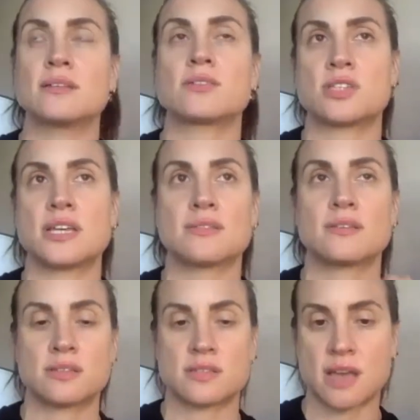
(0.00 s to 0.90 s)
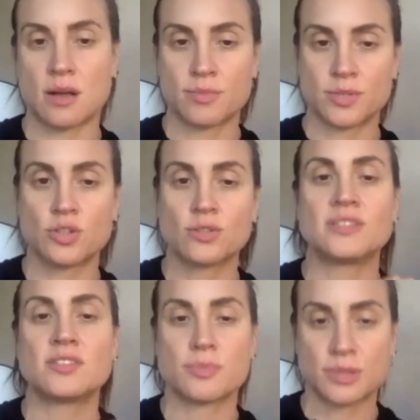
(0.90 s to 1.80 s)
understand that it's help. You don't
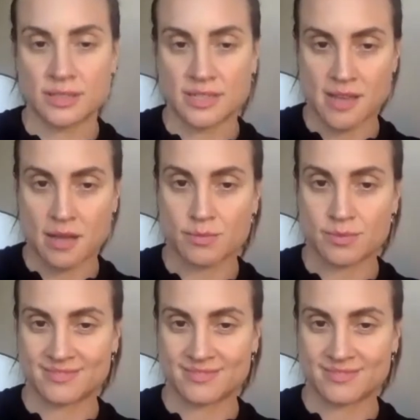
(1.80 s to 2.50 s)
interpret it as help.